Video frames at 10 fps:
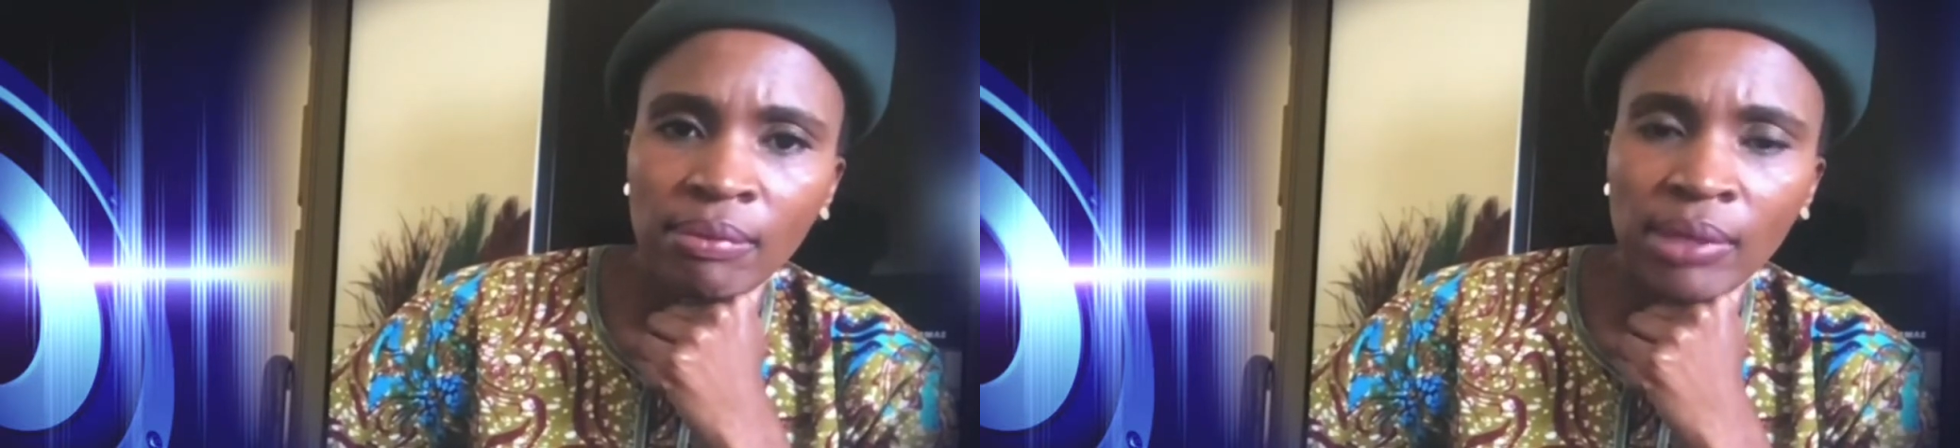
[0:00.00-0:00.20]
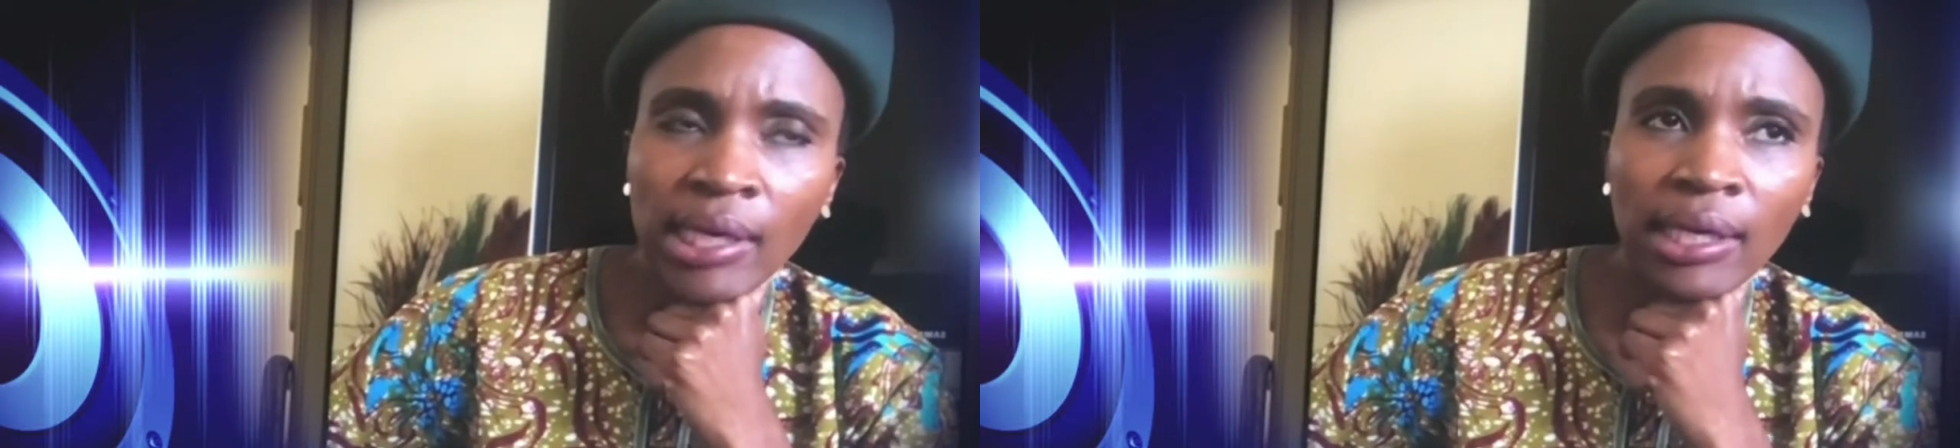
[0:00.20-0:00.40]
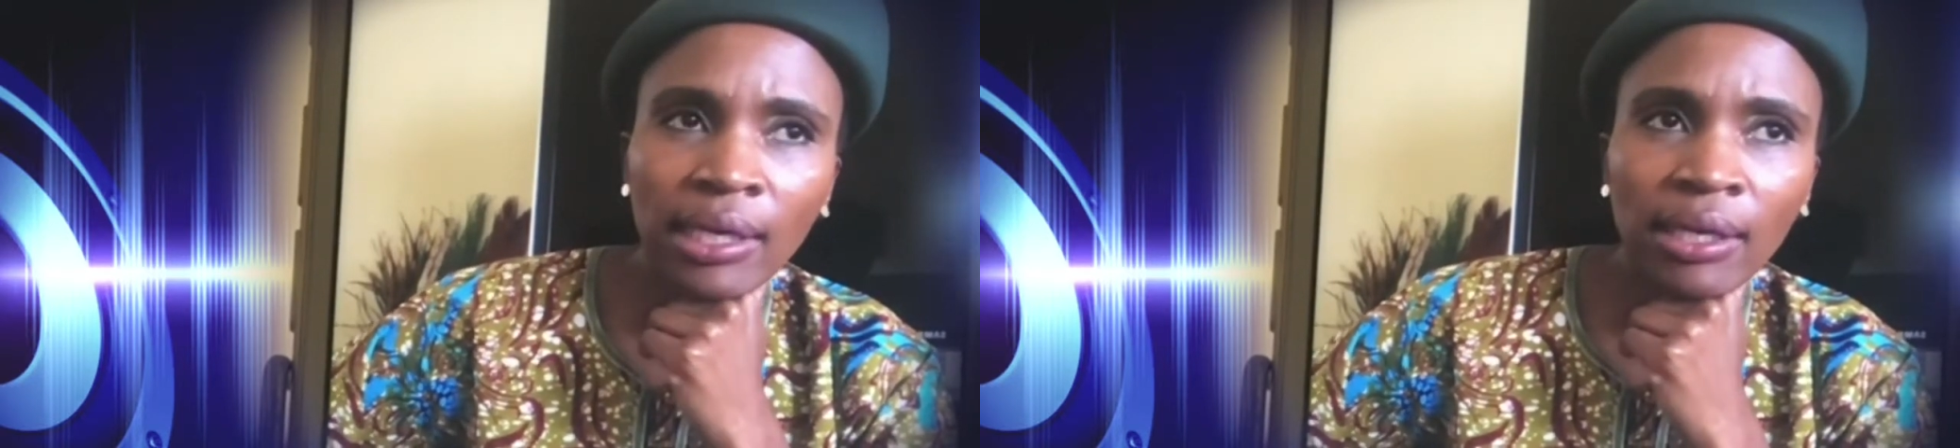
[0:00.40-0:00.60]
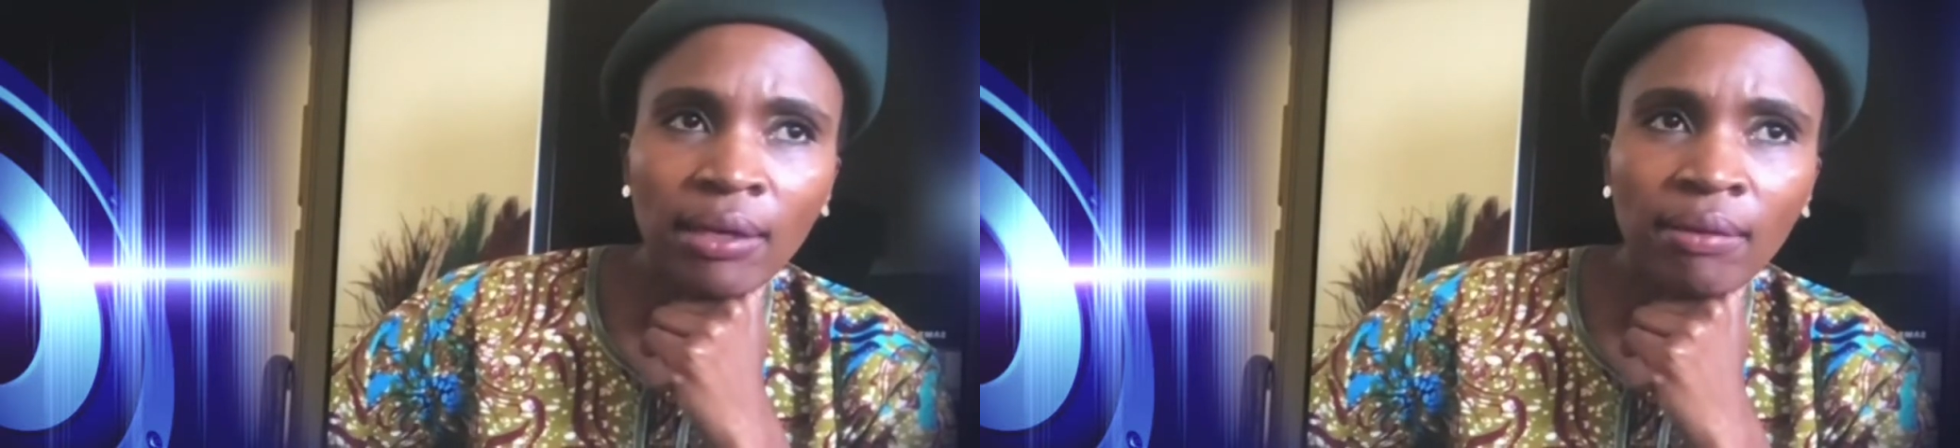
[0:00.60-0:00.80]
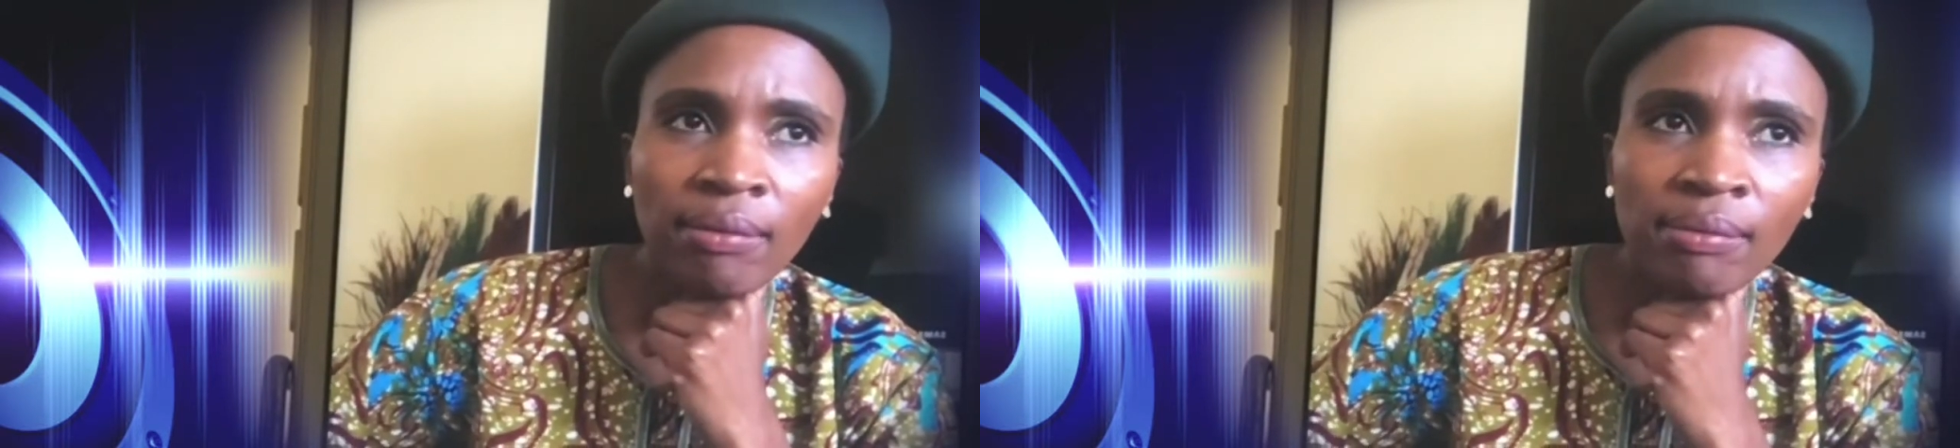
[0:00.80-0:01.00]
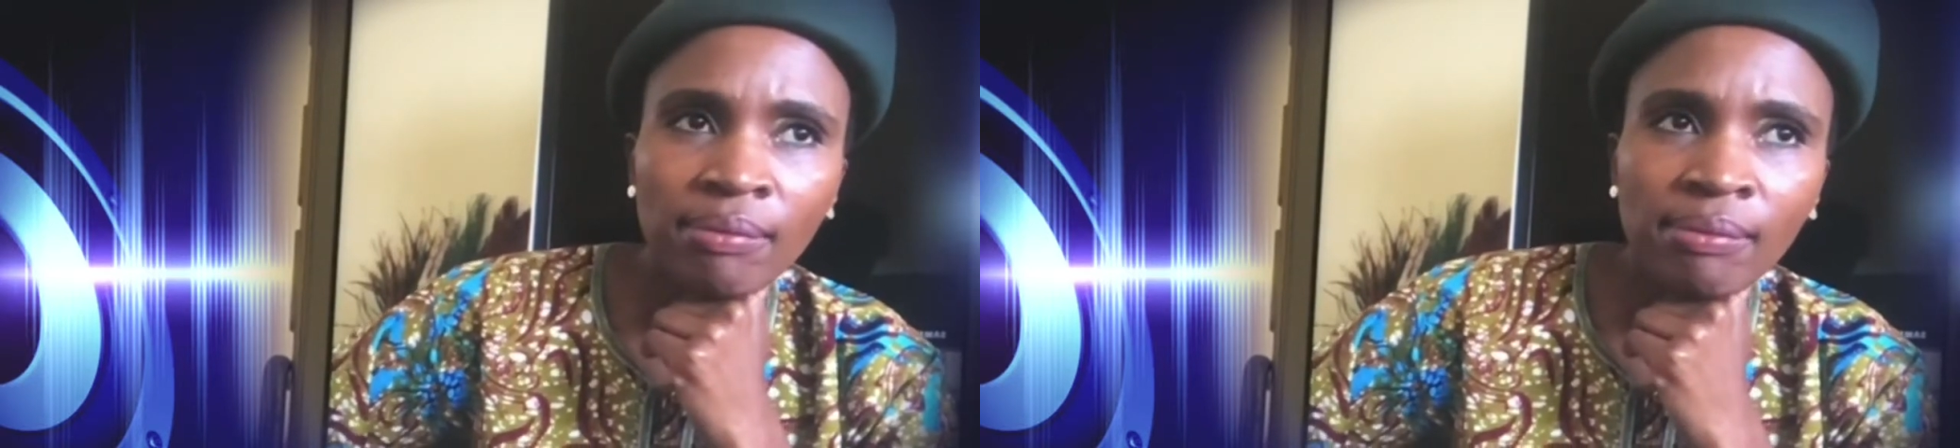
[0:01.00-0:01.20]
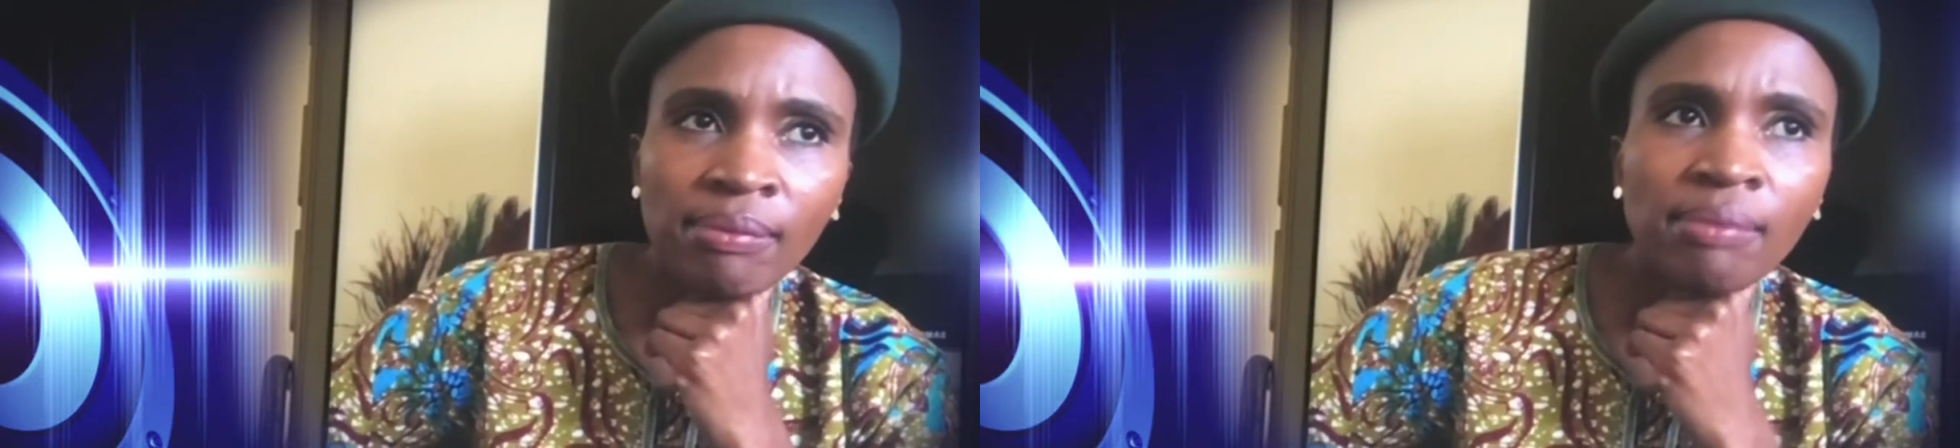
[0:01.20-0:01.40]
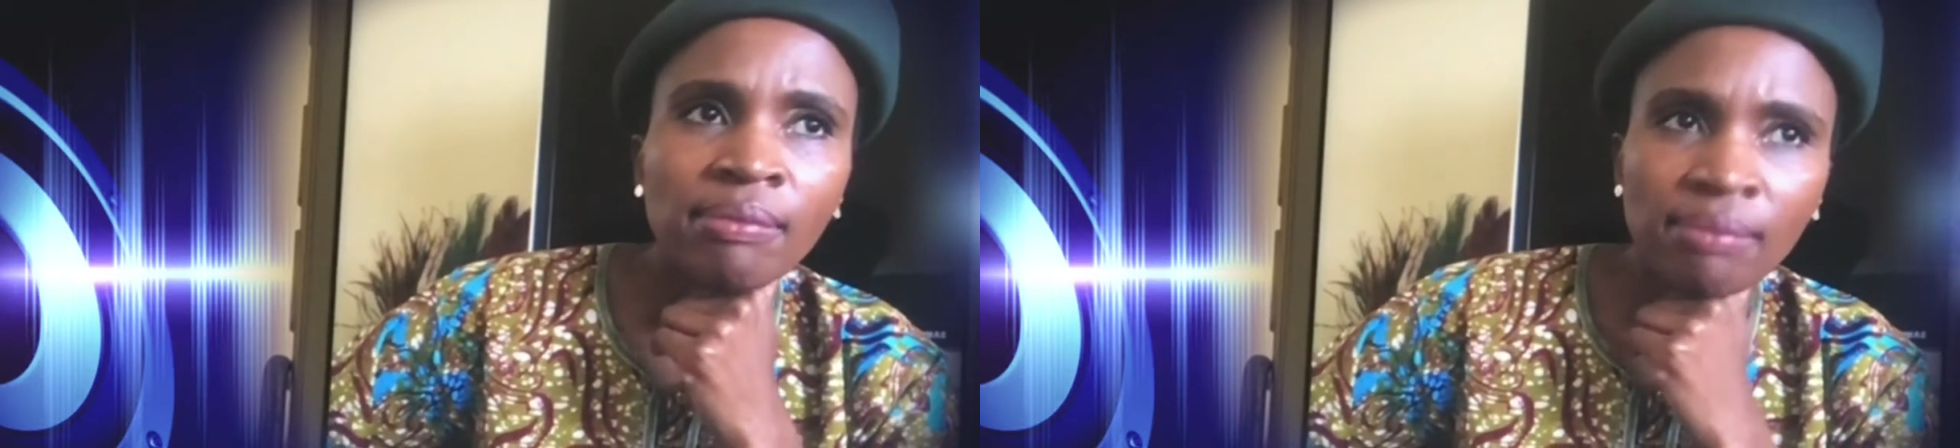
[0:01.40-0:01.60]
yeah it's a teamwork
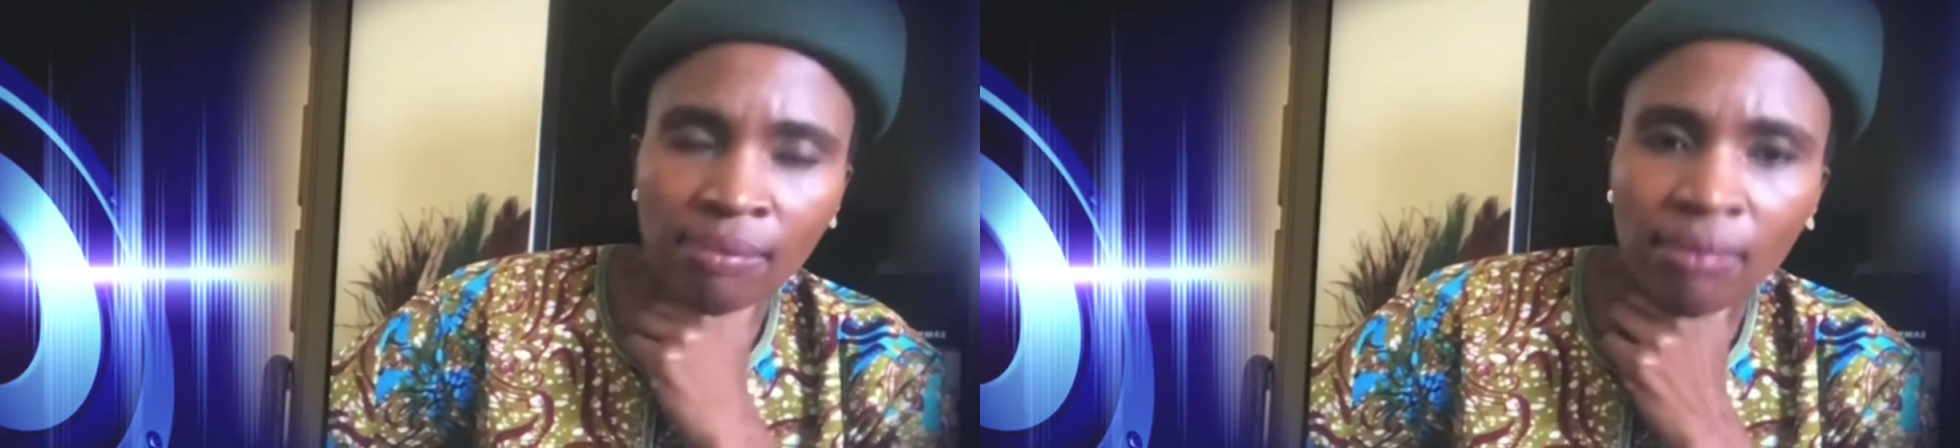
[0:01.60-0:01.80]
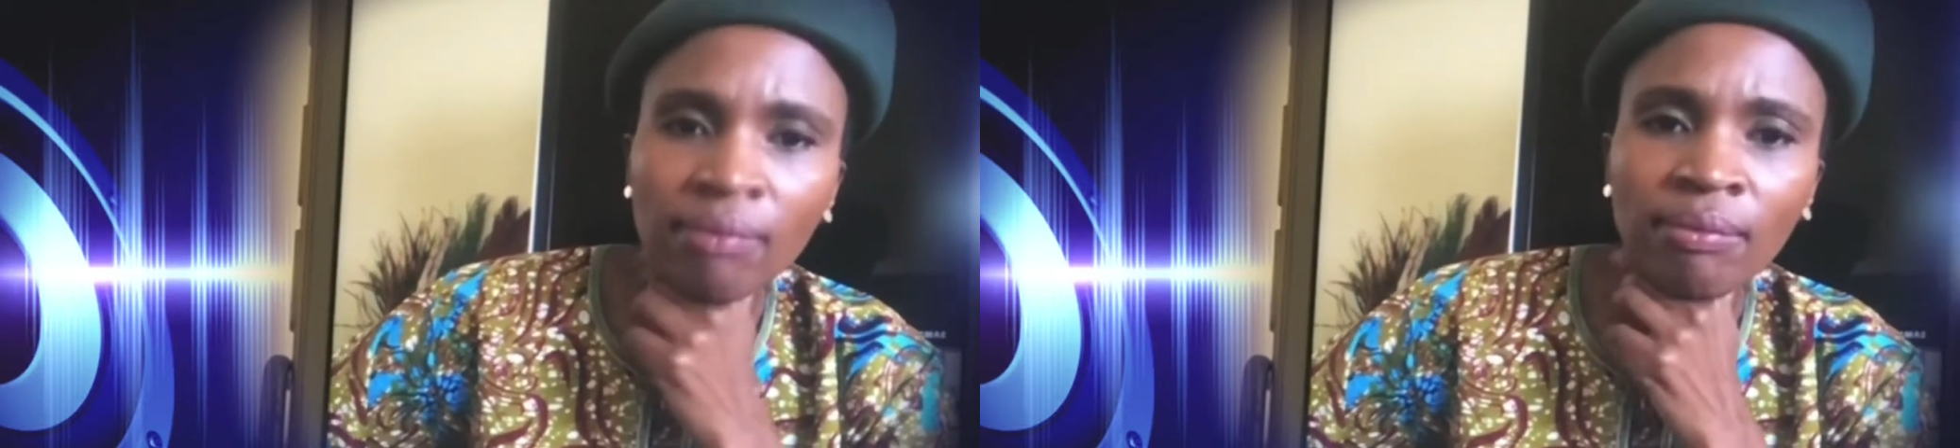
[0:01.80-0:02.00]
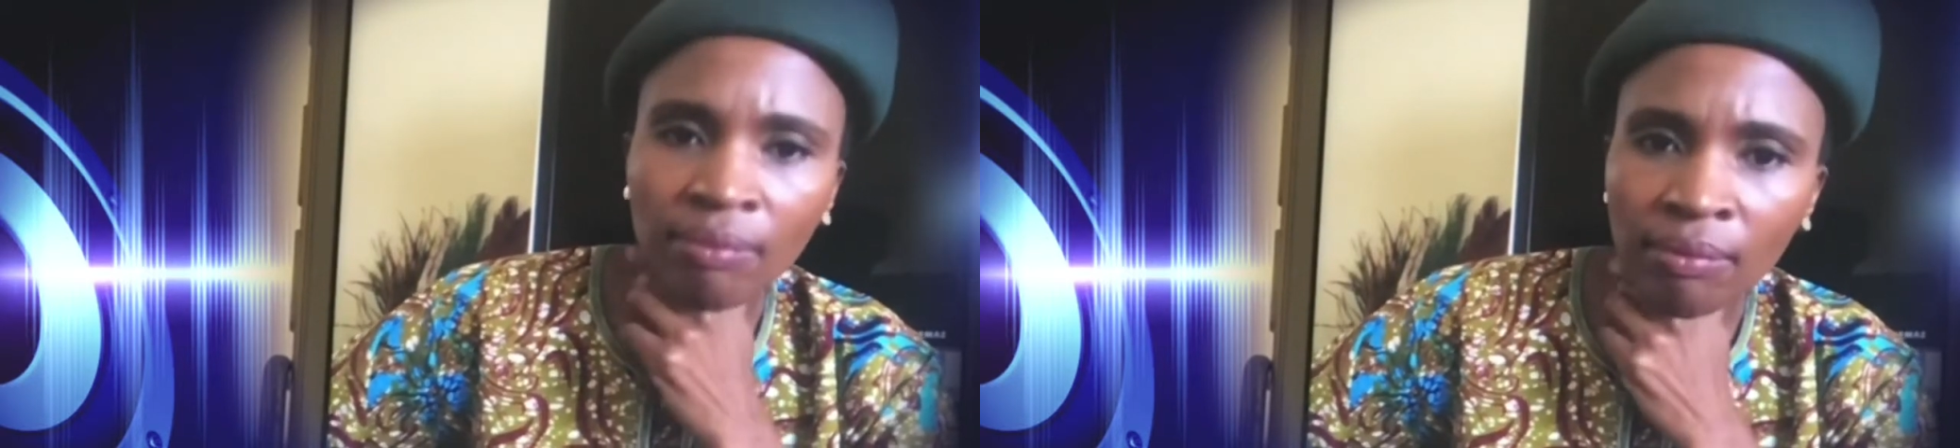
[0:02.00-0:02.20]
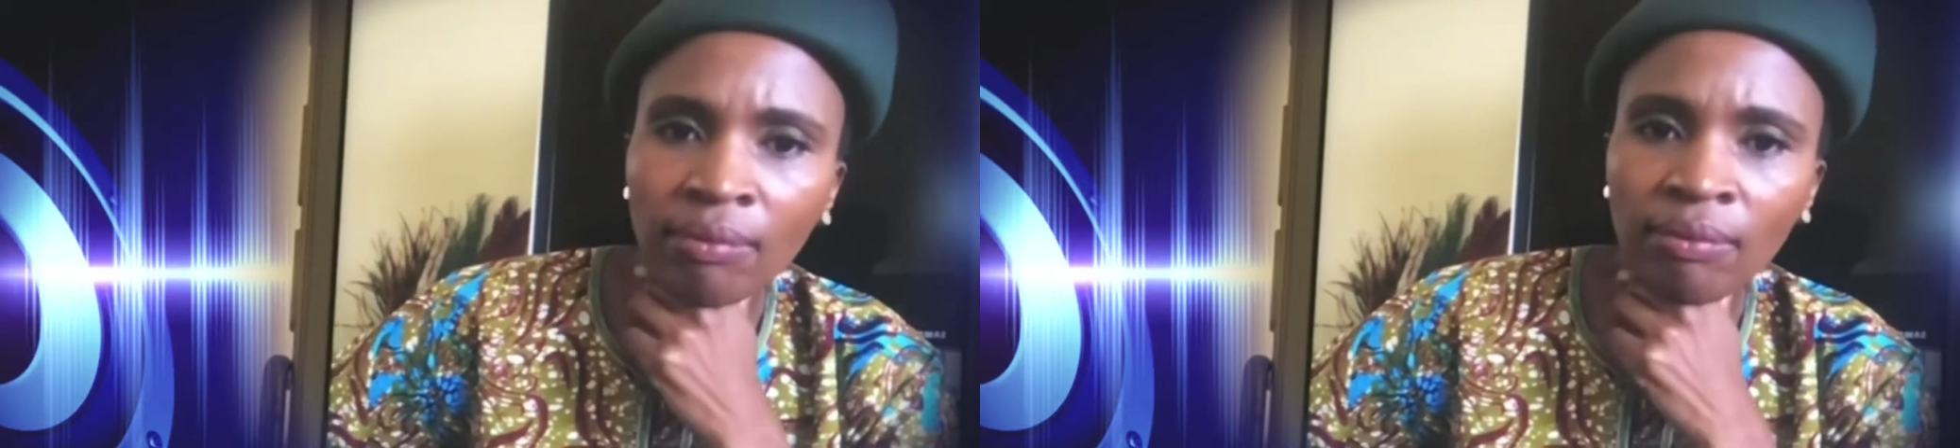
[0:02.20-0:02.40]
yeah